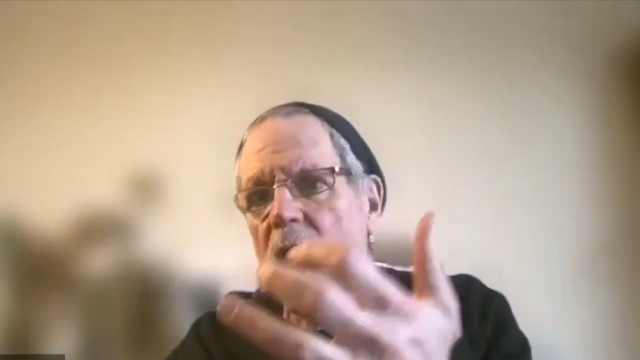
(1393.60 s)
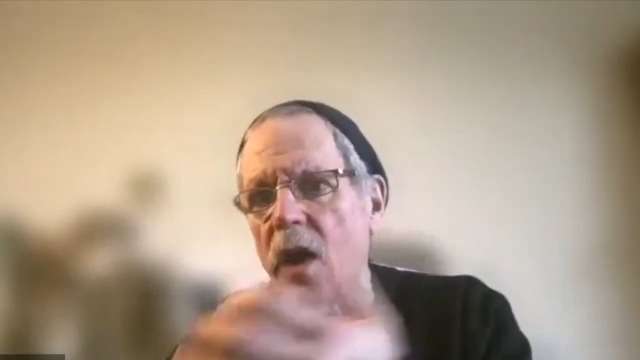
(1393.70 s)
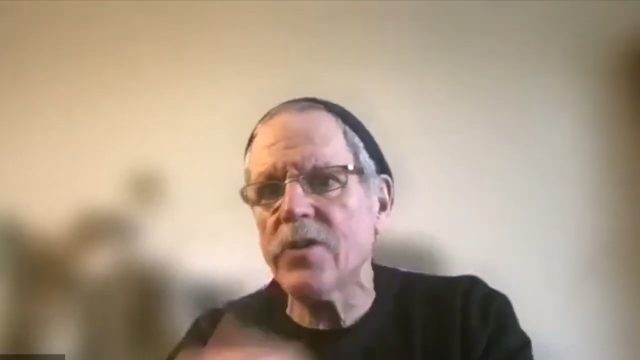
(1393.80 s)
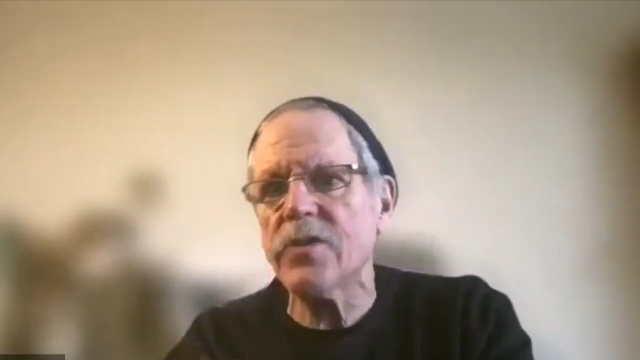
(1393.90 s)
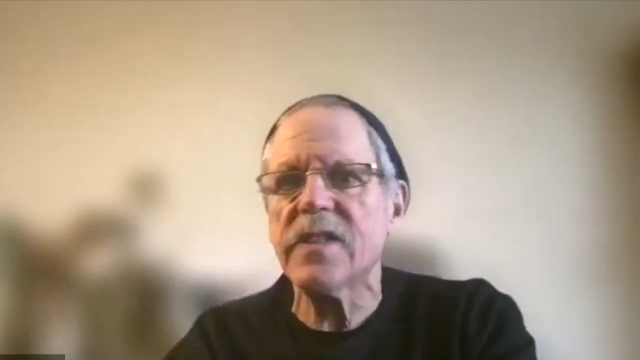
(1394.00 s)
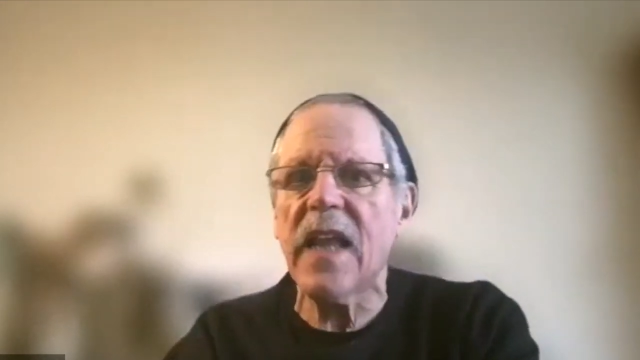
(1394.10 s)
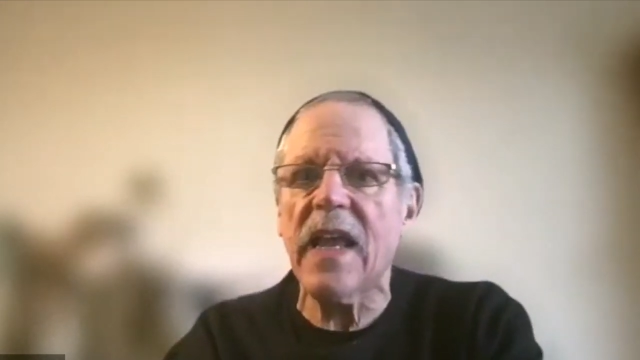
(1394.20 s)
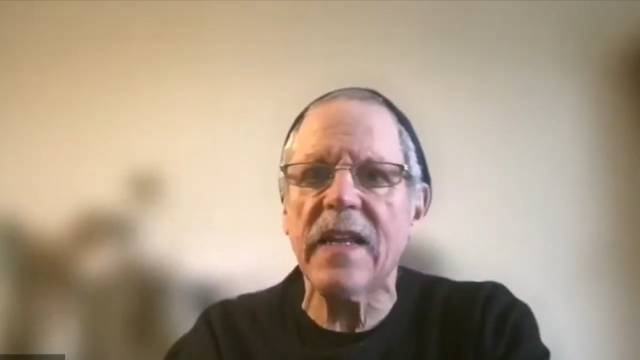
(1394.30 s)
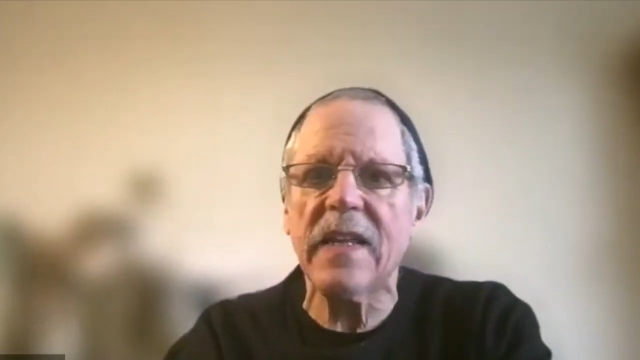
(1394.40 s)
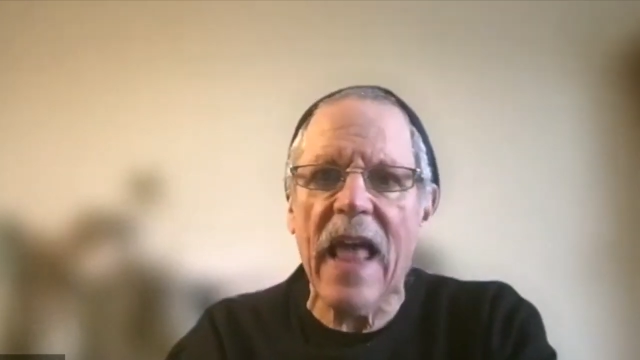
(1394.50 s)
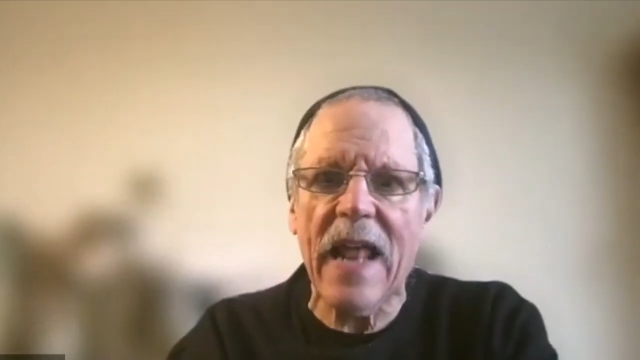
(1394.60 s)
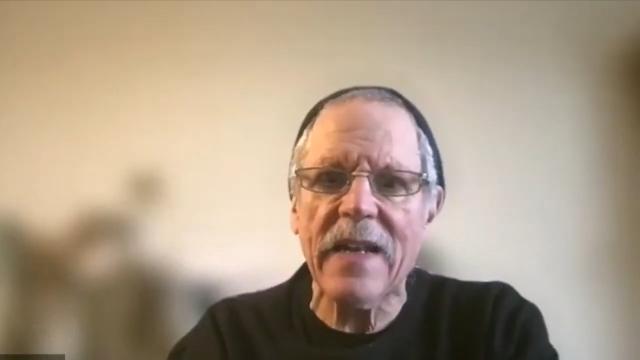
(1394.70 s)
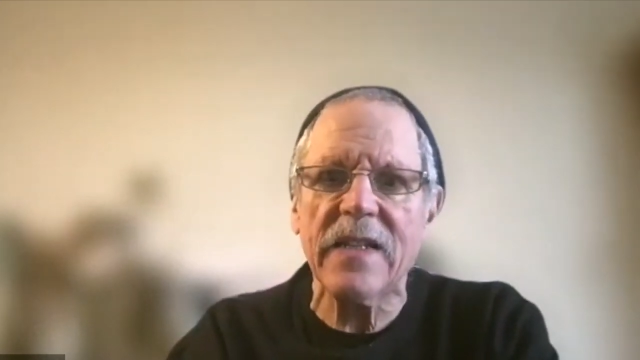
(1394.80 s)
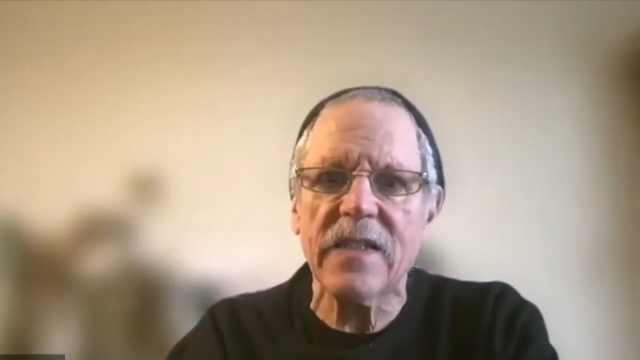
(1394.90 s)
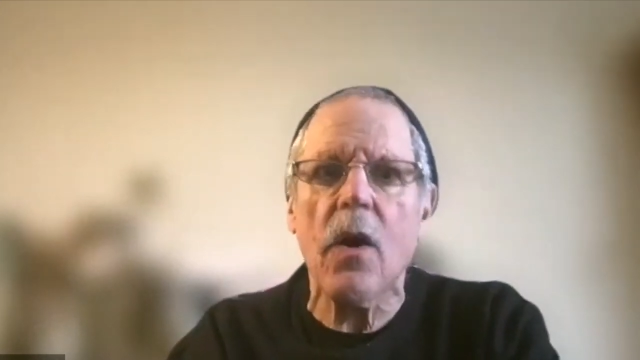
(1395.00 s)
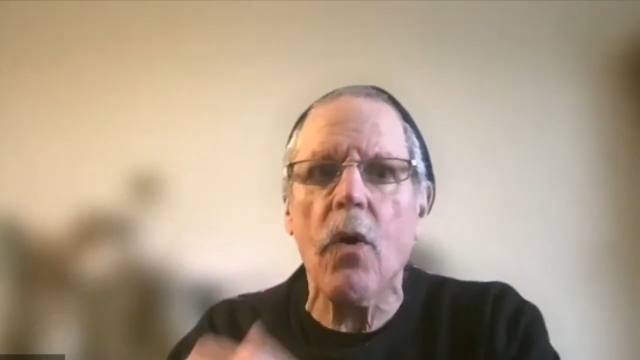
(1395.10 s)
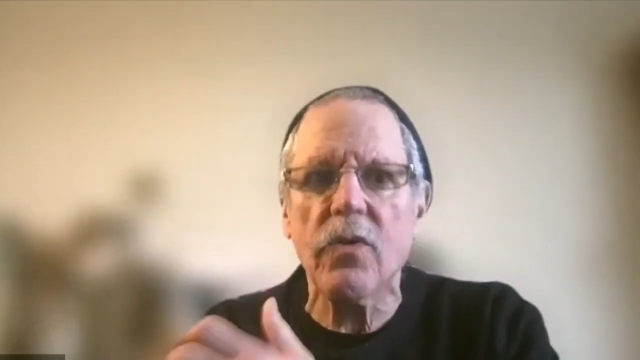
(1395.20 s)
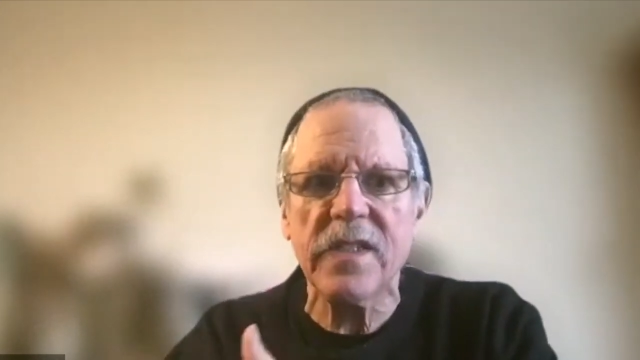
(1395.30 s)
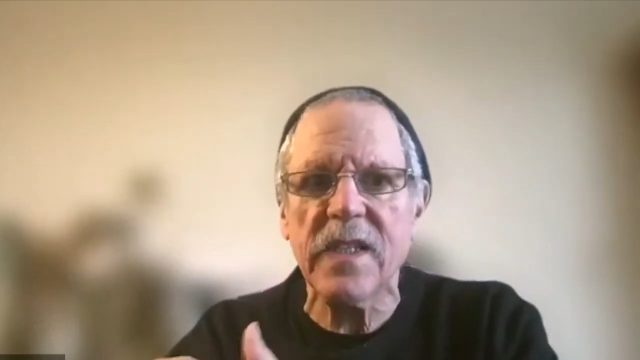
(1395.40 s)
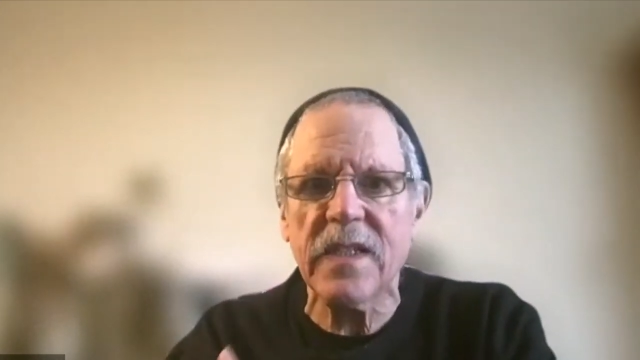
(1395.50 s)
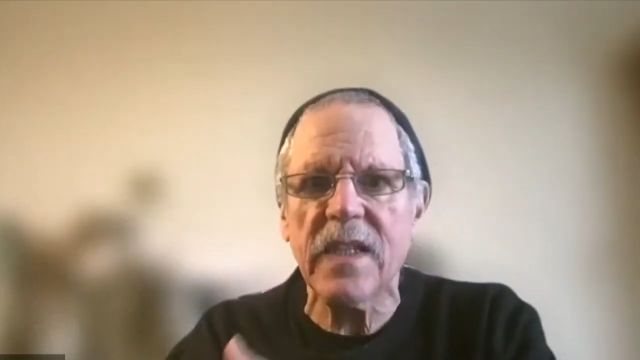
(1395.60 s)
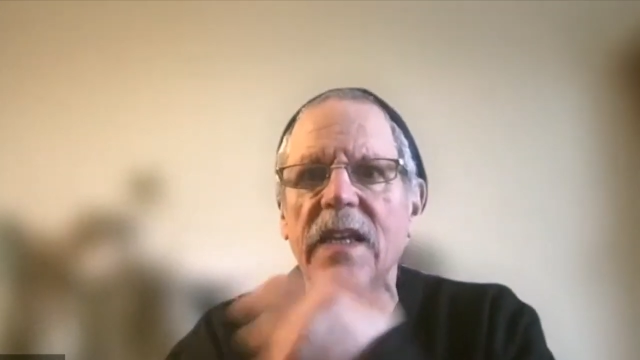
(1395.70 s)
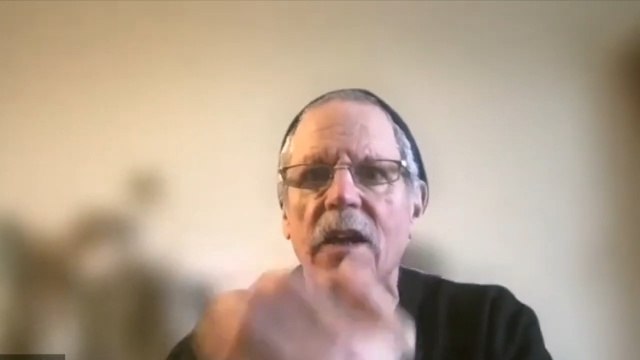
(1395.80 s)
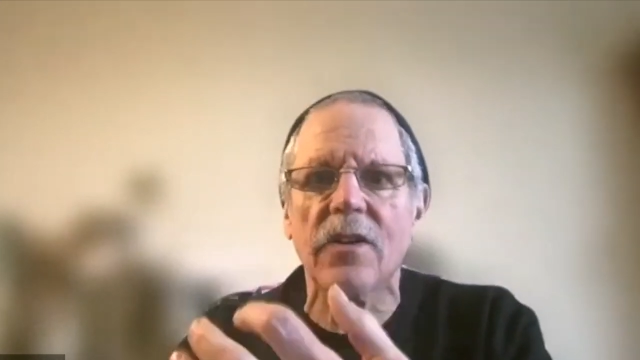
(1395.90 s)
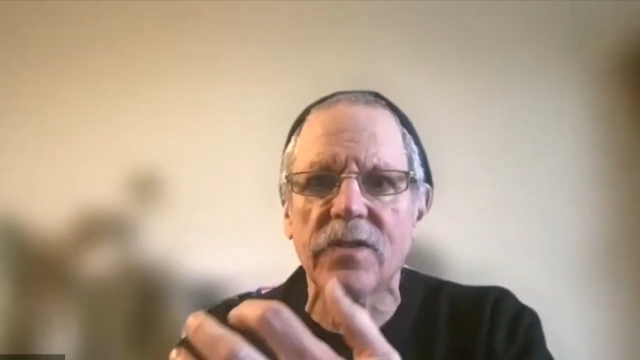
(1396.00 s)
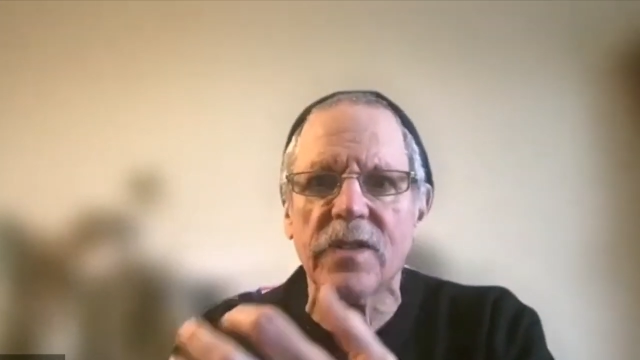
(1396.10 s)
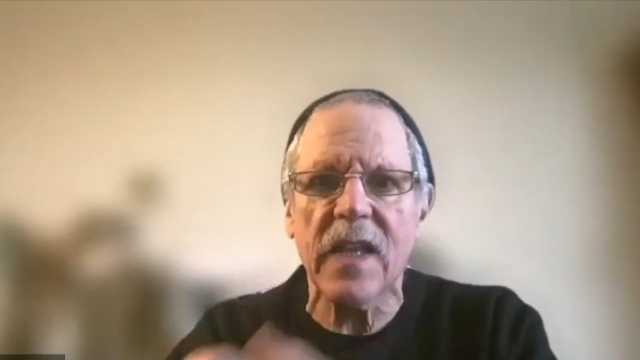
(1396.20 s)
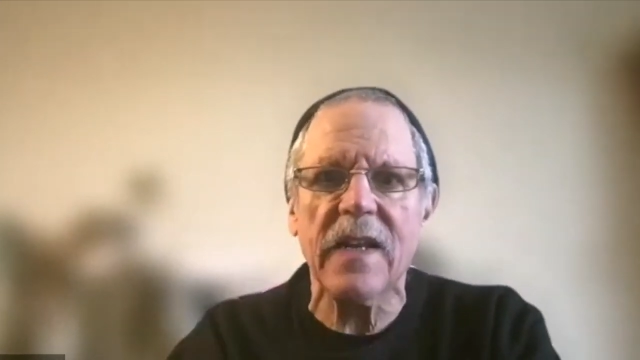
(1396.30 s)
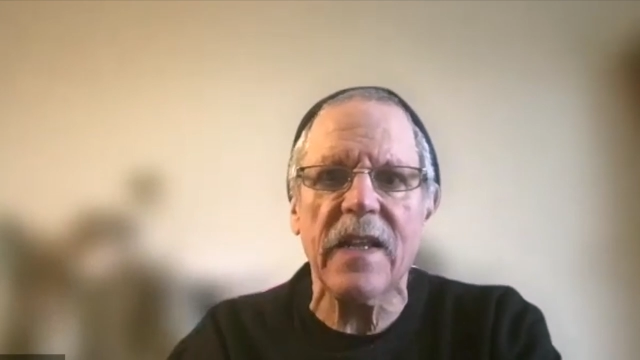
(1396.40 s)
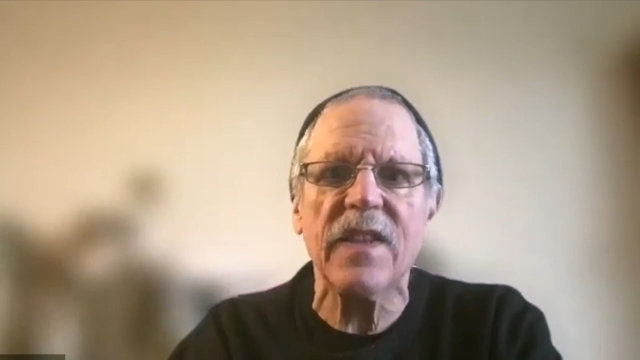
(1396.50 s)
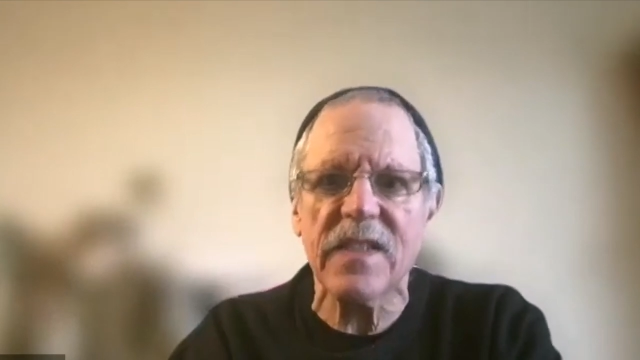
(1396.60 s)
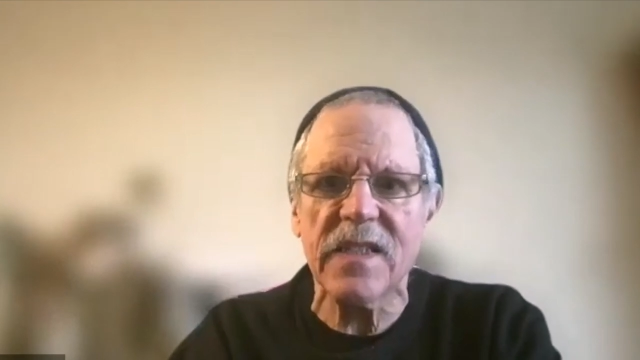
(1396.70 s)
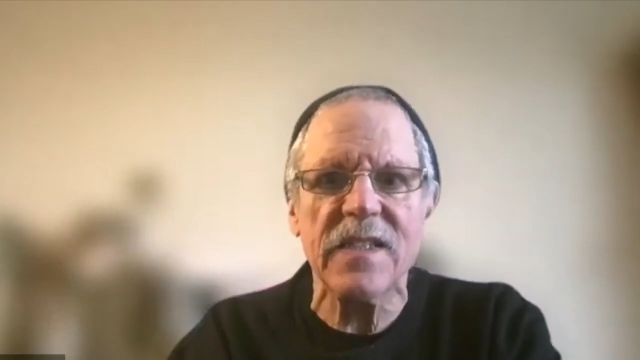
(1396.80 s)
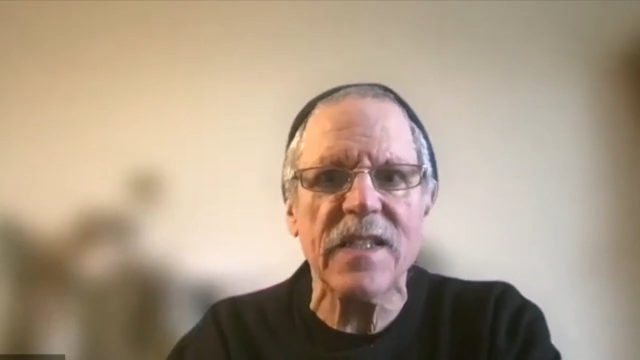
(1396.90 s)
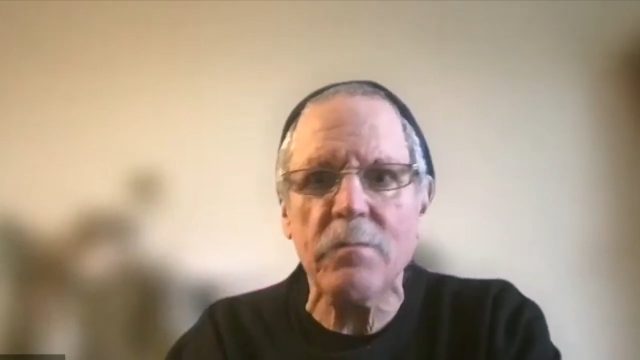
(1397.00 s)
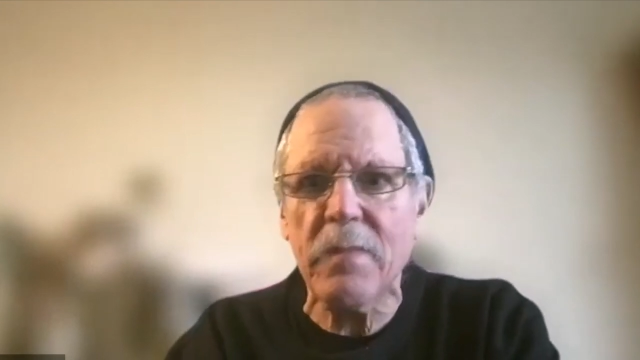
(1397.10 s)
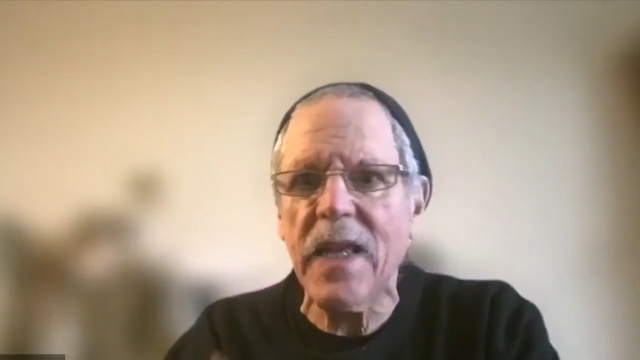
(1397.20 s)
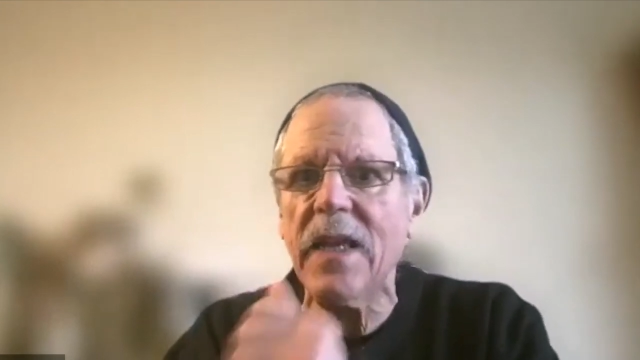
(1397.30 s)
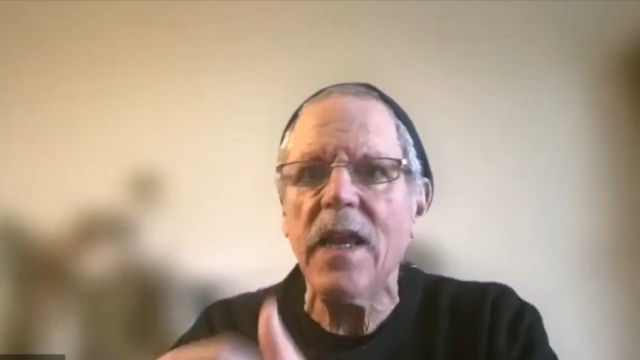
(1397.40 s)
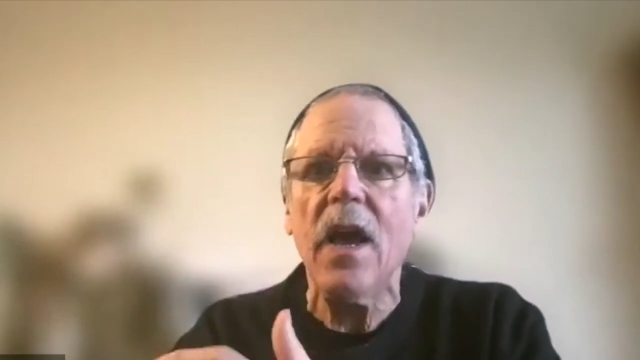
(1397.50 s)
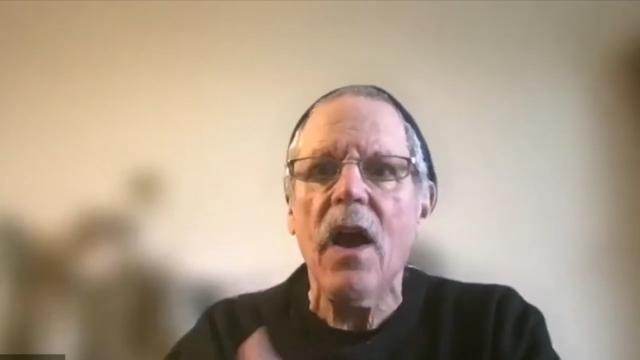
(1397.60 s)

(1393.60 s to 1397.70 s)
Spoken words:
understanding that it's OCD, understanding this isn't me,